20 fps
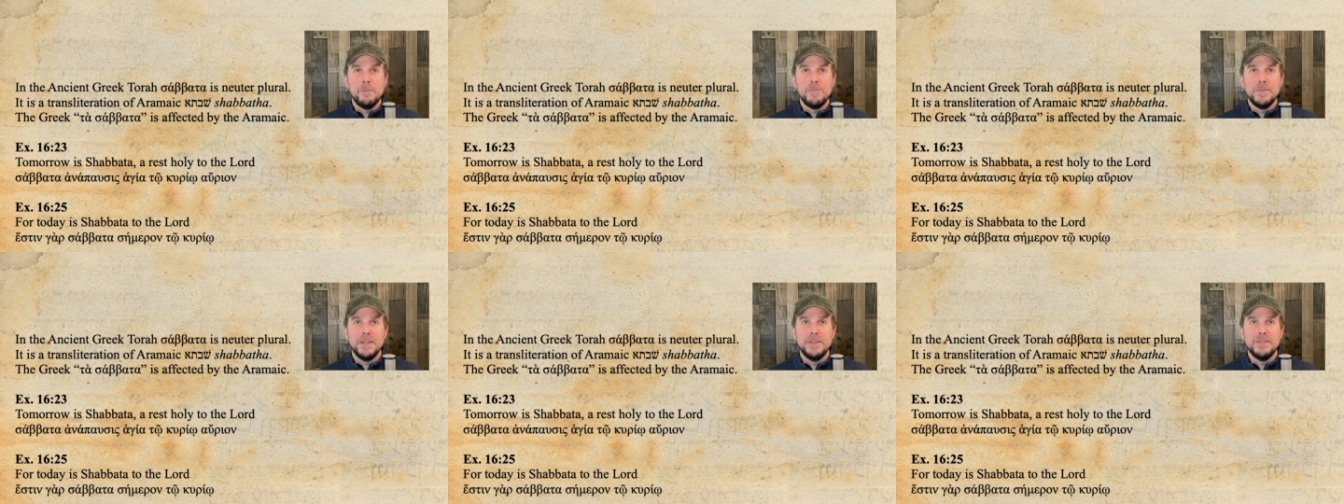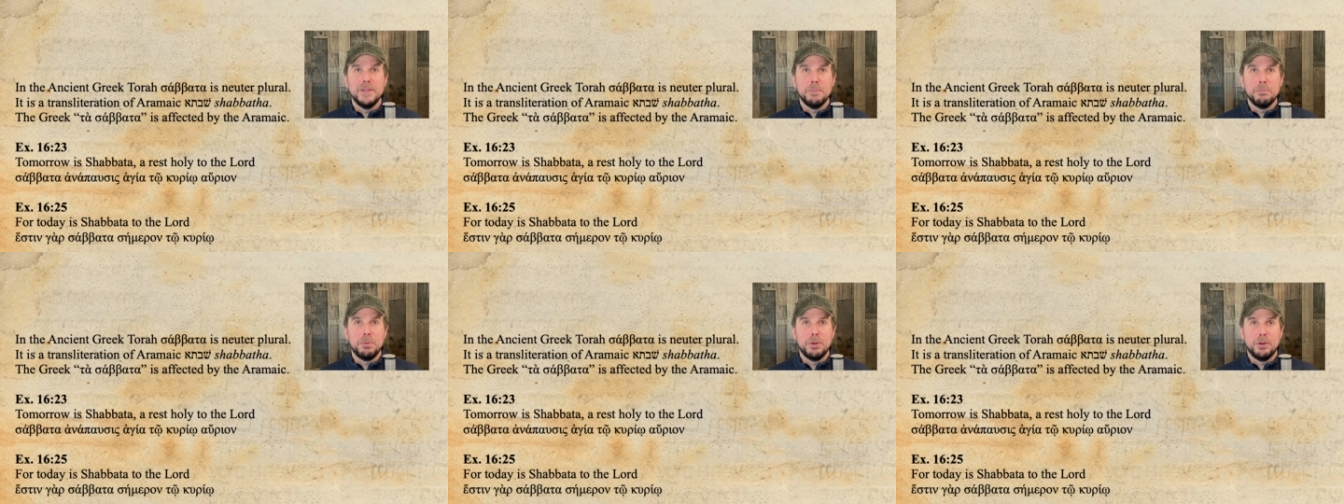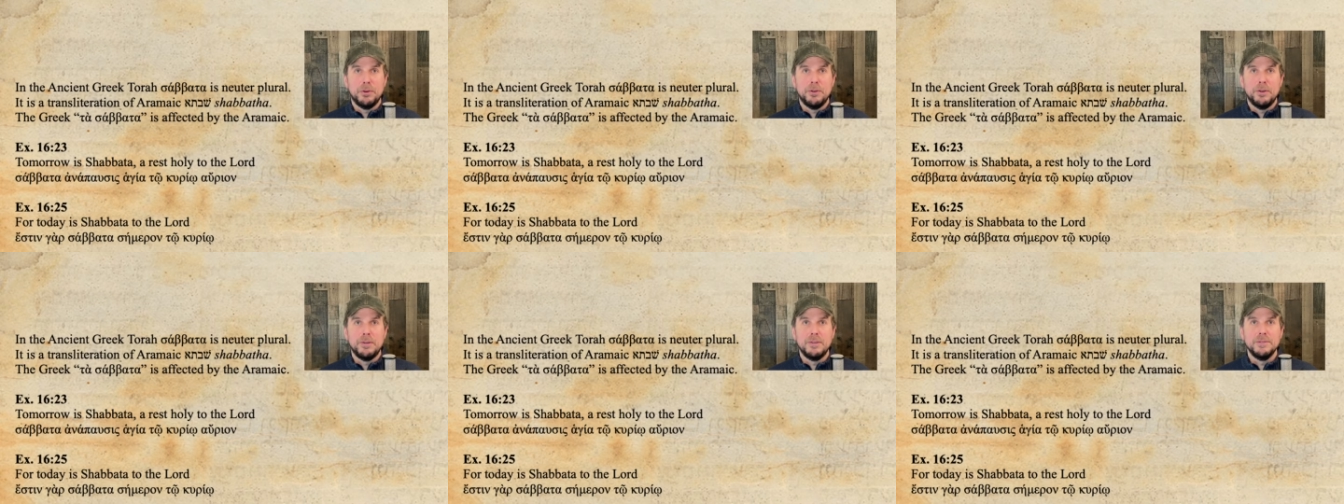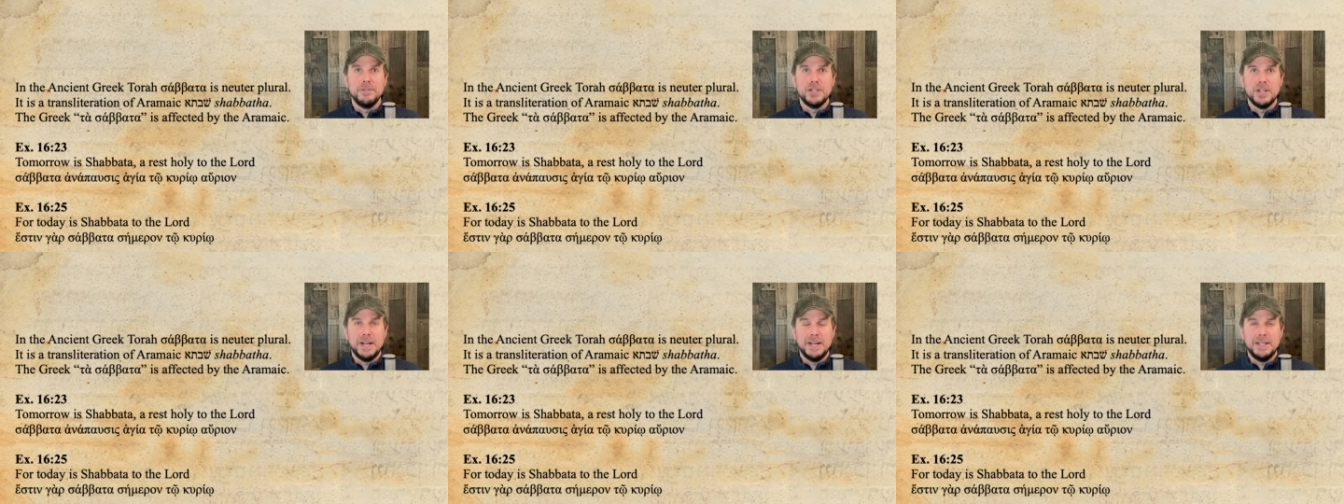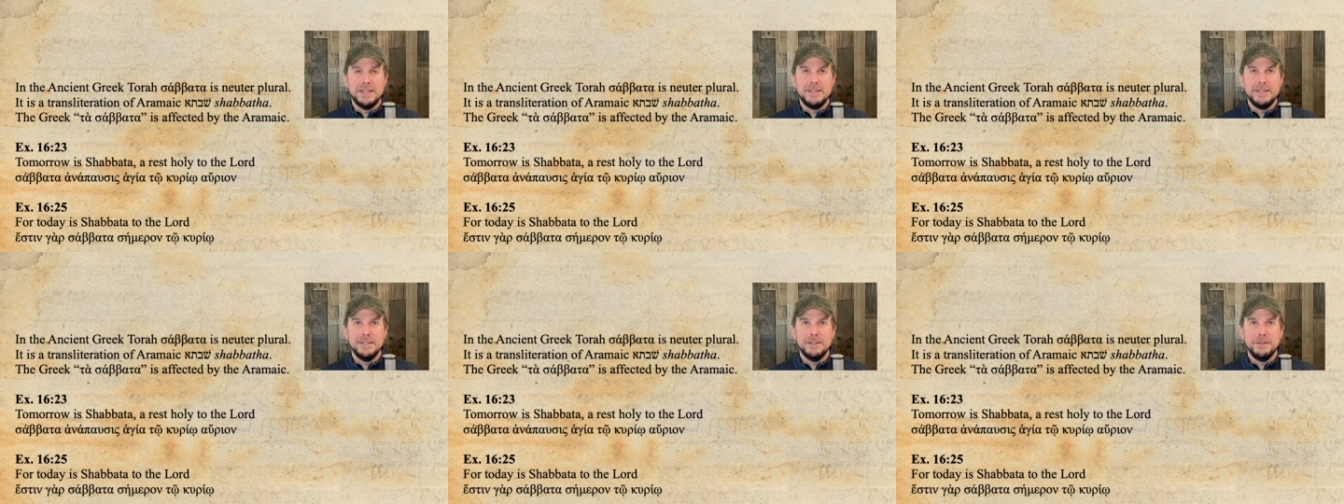in the plural
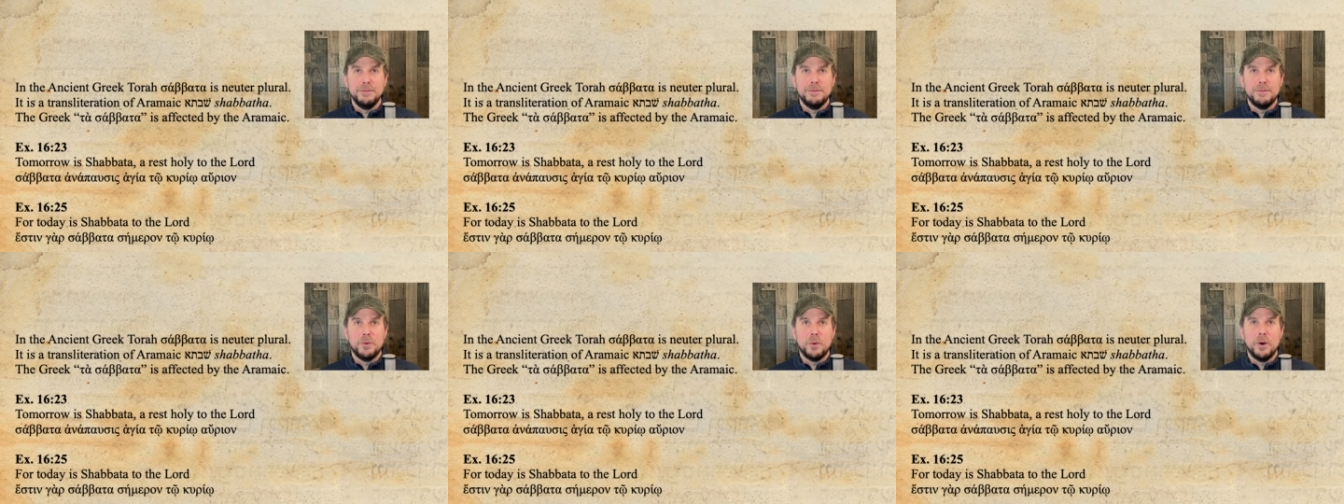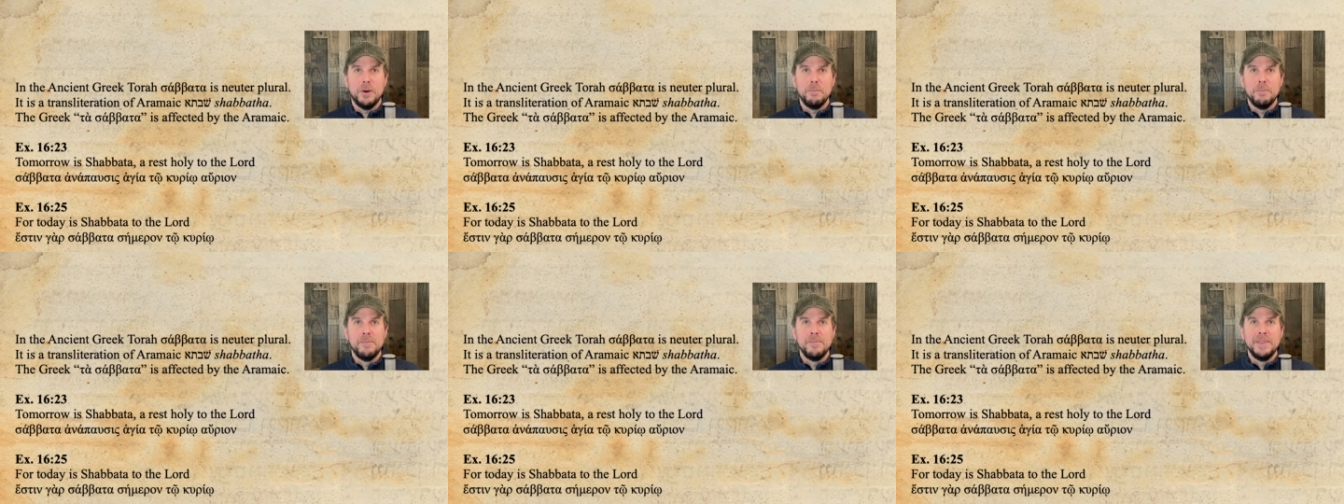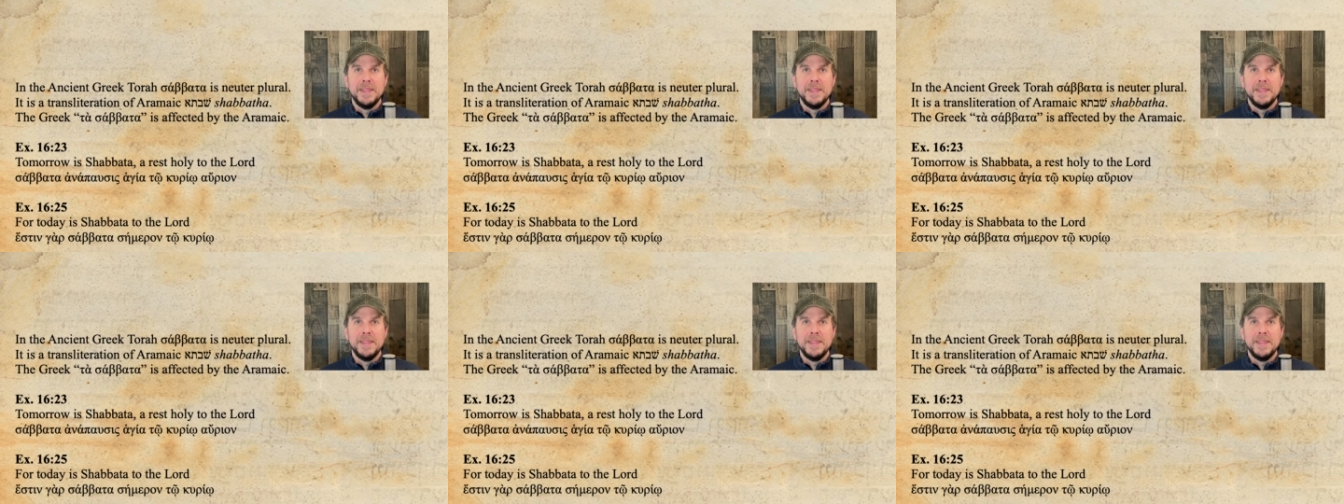genitive form,